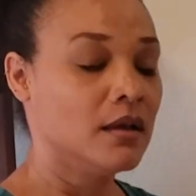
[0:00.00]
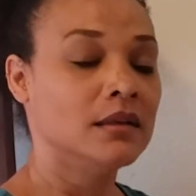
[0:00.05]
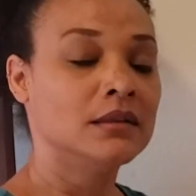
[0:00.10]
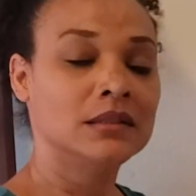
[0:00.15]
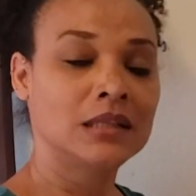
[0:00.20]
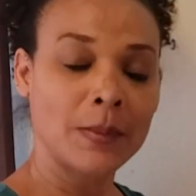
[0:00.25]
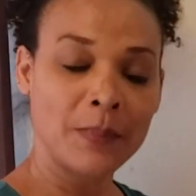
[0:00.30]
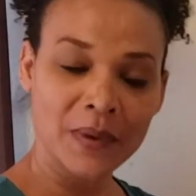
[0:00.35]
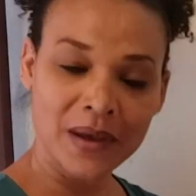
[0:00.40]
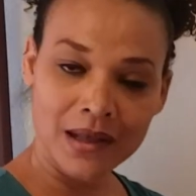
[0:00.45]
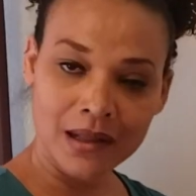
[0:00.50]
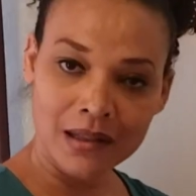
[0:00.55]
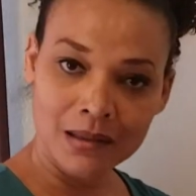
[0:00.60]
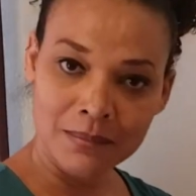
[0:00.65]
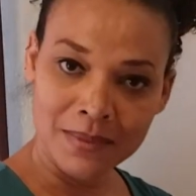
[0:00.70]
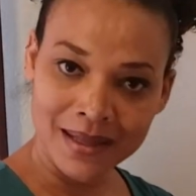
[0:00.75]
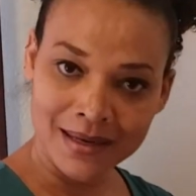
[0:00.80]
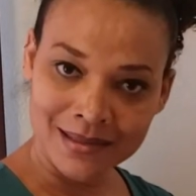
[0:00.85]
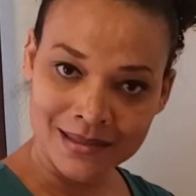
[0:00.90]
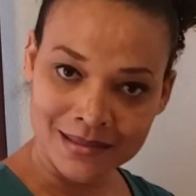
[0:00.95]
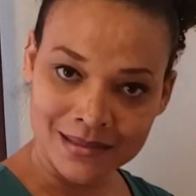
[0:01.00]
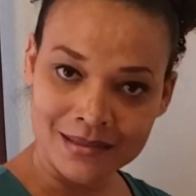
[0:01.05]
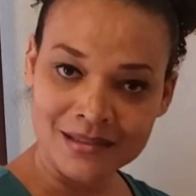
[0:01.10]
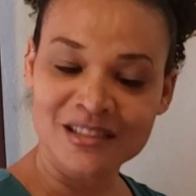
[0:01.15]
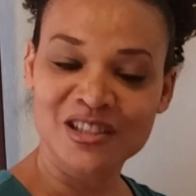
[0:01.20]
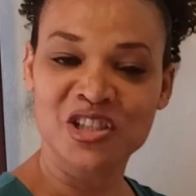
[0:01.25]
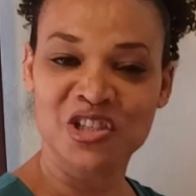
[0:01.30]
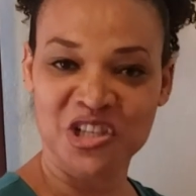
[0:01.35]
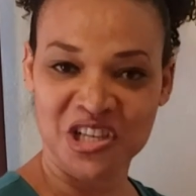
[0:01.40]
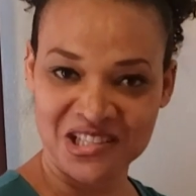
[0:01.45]
Typical medicine
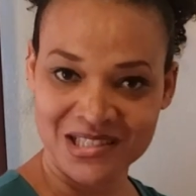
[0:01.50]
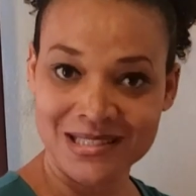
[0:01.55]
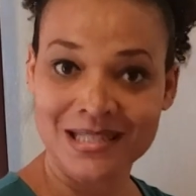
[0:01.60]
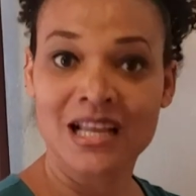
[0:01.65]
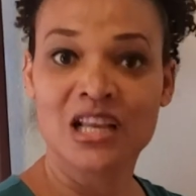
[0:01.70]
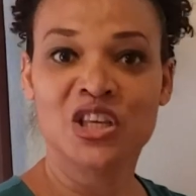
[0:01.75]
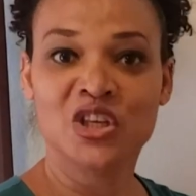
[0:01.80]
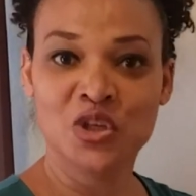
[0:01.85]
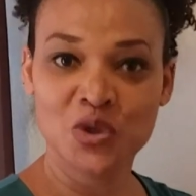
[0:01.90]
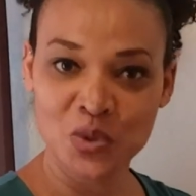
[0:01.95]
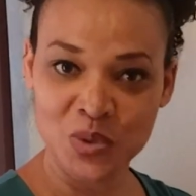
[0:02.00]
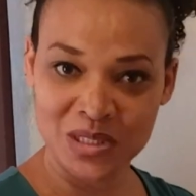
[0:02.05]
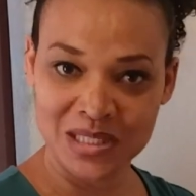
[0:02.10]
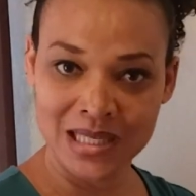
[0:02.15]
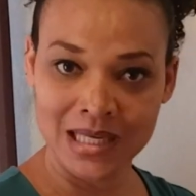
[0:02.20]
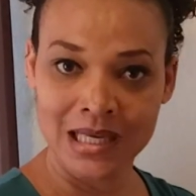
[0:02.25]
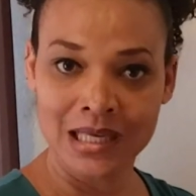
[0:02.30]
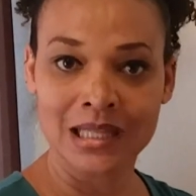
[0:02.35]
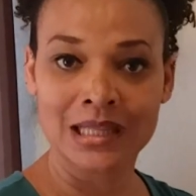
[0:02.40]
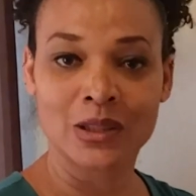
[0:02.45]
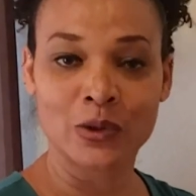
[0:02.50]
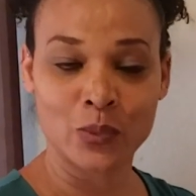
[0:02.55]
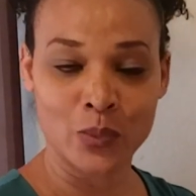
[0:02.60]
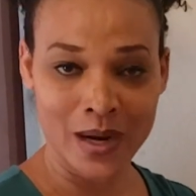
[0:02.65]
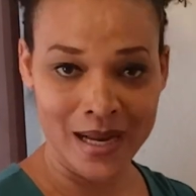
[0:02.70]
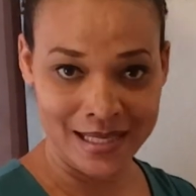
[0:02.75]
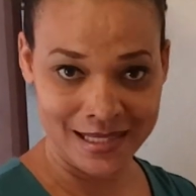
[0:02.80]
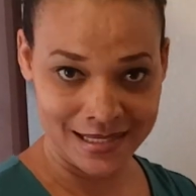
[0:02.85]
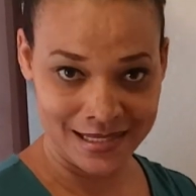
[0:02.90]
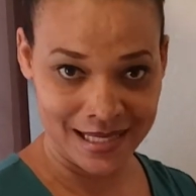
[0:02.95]
suggests using the
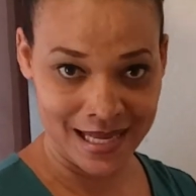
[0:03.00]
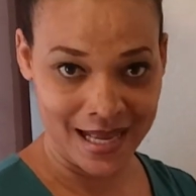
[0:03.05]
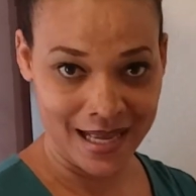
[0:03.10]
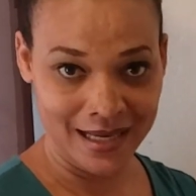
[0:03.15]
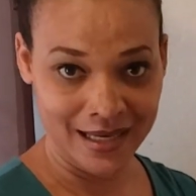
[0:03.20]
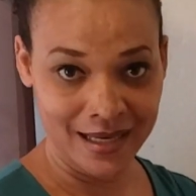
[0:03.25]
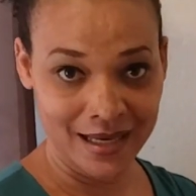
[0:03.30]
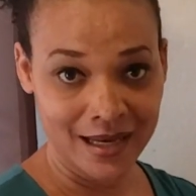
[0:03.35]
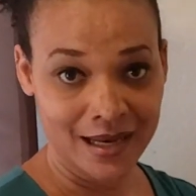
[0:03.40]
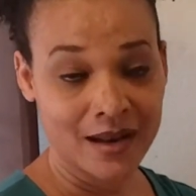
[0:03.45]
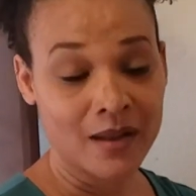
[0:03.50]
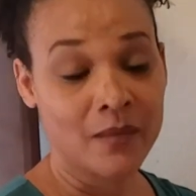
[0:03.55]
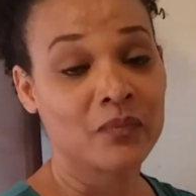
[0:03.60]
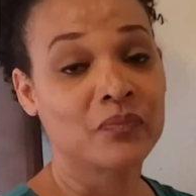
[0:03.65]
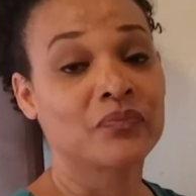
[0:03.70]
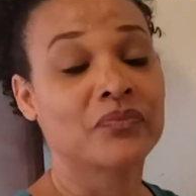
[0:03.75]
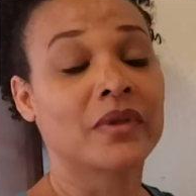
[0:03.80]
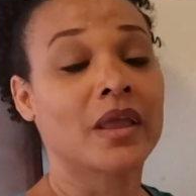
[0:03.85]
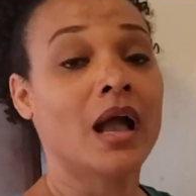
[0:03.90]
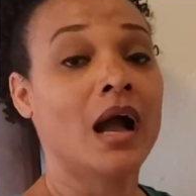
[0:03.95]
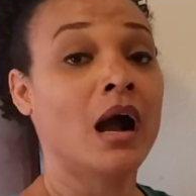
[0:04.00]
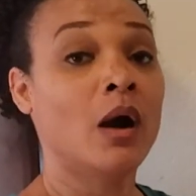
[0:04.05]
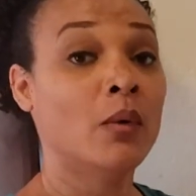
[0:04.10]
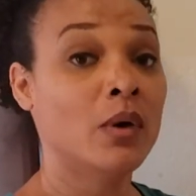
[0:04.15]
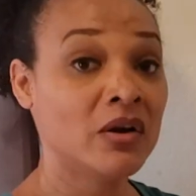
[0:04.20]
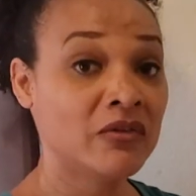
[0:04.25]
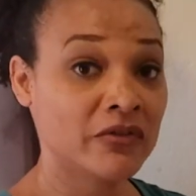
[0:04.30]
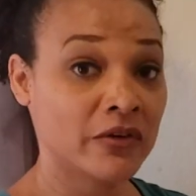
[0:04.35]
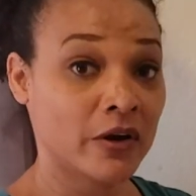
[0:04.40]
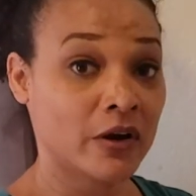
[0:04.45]
right side.
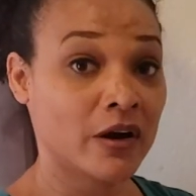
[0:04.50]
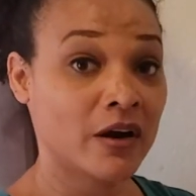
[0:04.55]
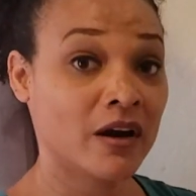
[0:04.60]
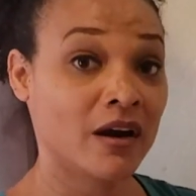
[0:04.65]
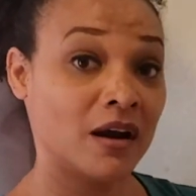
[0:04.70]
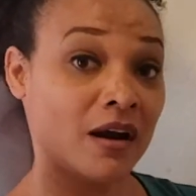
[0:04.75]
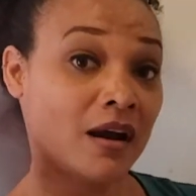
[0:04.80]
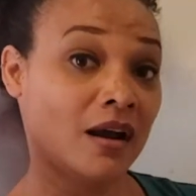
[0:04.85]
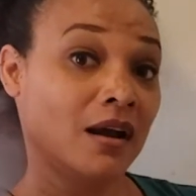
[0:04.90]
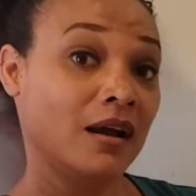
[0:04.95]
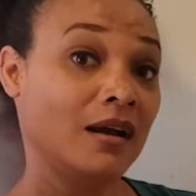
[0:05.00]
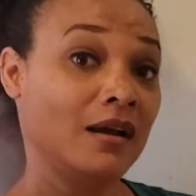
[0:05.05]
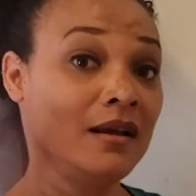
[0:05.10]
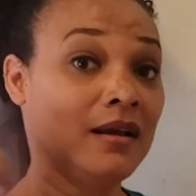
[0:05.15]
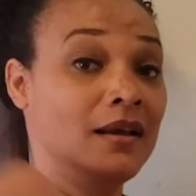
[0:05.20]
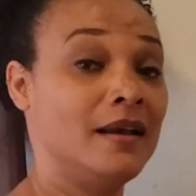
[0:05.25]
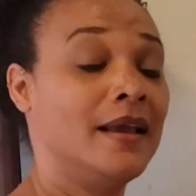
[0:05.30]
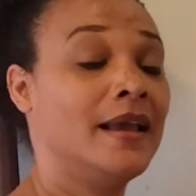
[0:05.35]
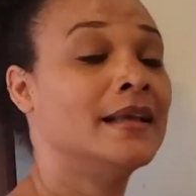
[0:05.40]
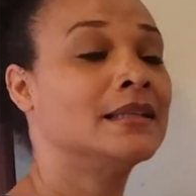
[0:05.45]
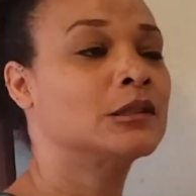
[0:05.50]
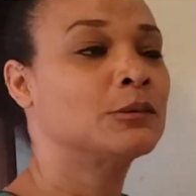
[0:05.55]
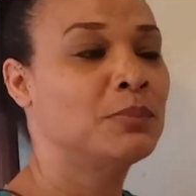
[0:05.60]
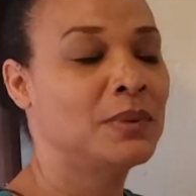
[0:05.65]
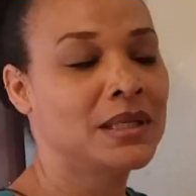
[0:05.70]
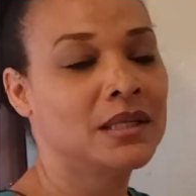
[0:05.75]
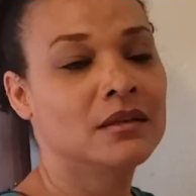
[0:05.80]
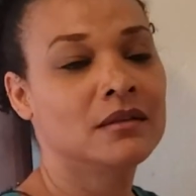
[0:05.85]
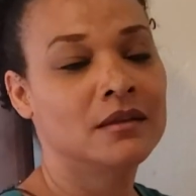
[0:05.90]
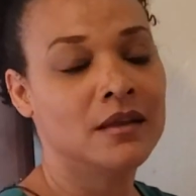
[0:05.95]
However, it's
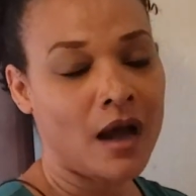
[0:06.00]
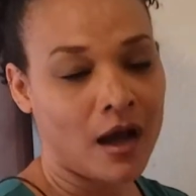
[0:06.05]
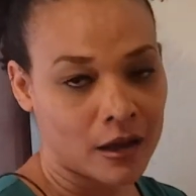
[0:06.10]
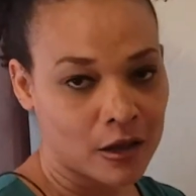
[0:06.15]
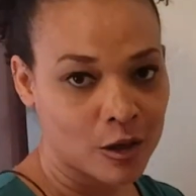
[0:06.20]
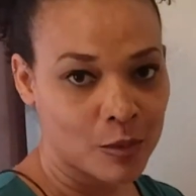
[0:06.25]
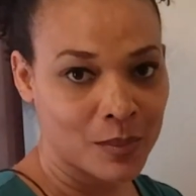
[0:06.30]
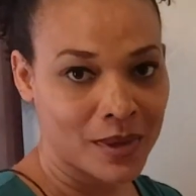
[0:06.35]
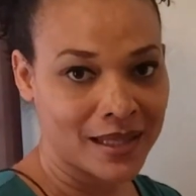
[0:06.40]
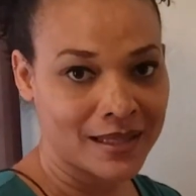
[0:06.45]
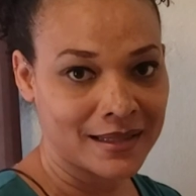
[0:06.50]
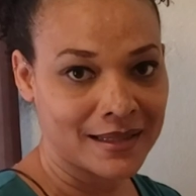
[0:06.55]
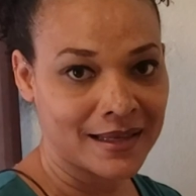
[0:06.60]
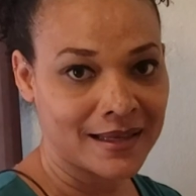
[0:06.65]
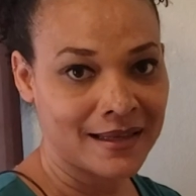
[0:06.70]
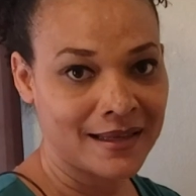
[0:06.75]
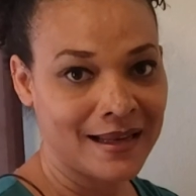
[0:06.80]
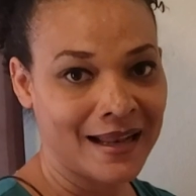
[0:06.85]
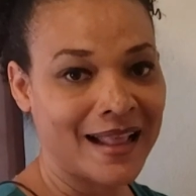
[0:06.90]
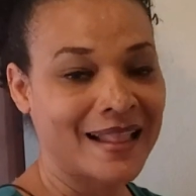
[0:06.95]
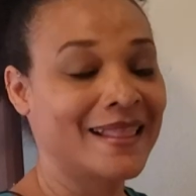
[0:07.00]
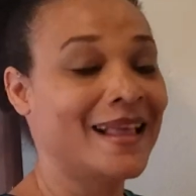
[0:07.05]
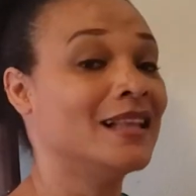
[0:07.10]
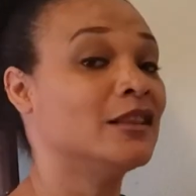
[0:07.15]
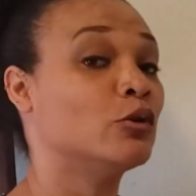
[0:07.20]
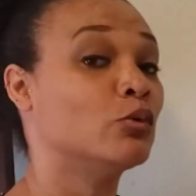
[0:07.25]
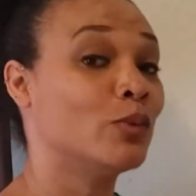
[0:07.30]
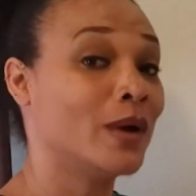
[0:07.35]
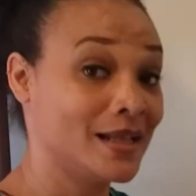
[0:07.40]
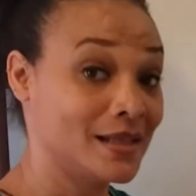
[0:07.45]
been documented that the
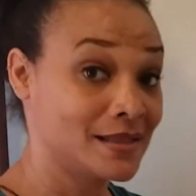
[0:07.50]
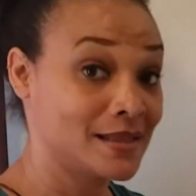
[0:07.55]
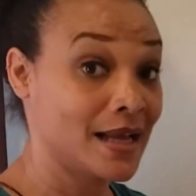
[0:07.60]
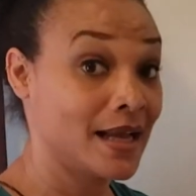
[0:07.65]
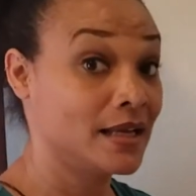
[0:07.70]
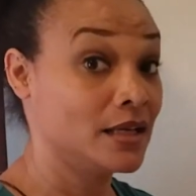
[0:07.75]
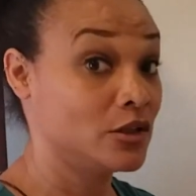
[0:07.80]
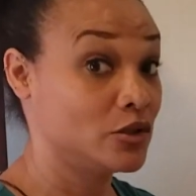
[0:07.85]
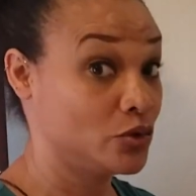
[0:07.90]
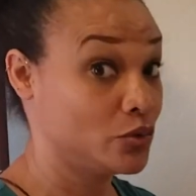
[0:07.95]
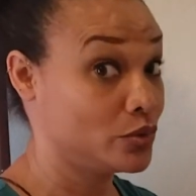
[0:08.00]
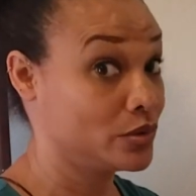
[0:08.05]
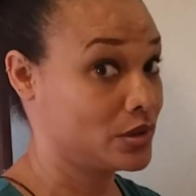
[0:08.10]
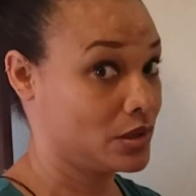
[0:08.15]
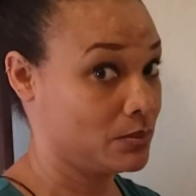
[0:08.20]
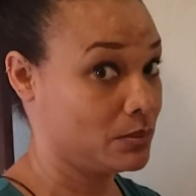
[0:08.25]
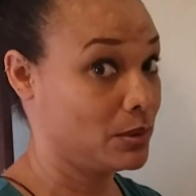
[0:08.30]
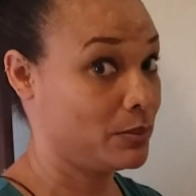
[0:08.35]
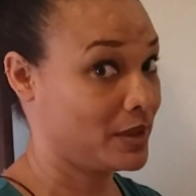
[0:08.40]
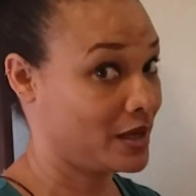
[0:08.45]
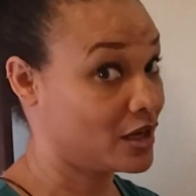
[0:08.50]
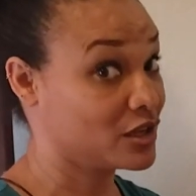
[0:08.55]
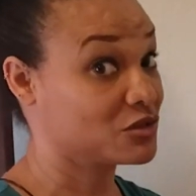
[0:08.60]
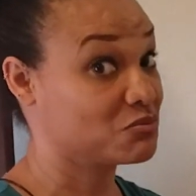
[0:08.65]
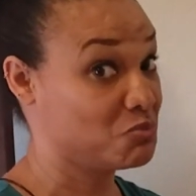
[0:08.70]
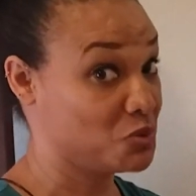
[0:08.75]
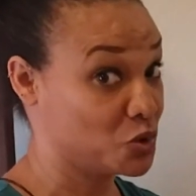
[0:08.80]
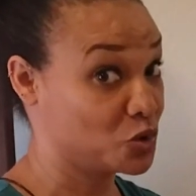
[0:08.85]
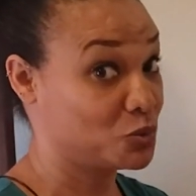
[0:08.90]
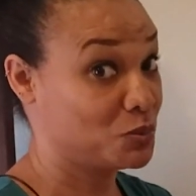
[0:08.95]
right side is used simply because
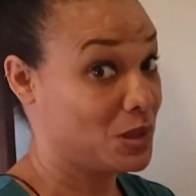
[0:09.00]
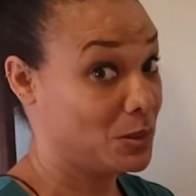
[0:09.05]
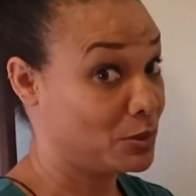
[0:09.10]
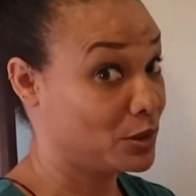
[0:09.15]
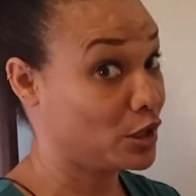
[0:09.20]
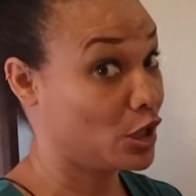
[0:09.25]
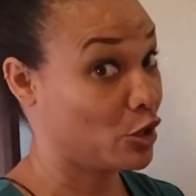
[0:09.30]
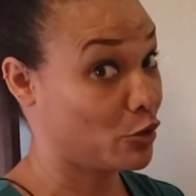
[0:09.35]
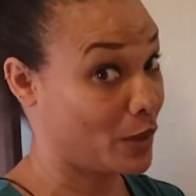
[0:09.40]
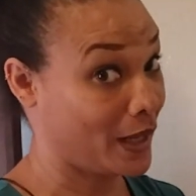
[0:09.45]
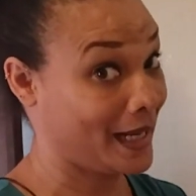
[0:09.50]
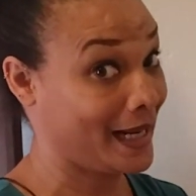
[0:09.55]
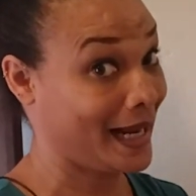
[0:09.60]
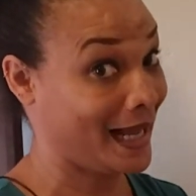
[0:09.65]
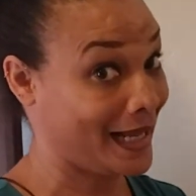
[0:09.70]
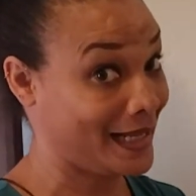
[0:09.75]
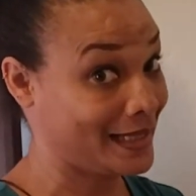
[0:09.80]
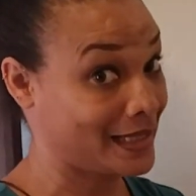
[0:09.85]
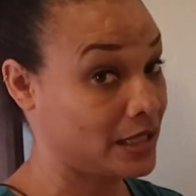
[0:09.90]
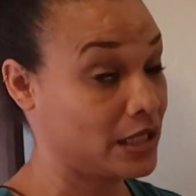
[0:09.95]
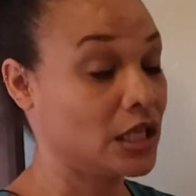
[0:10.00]
most people are right-handed.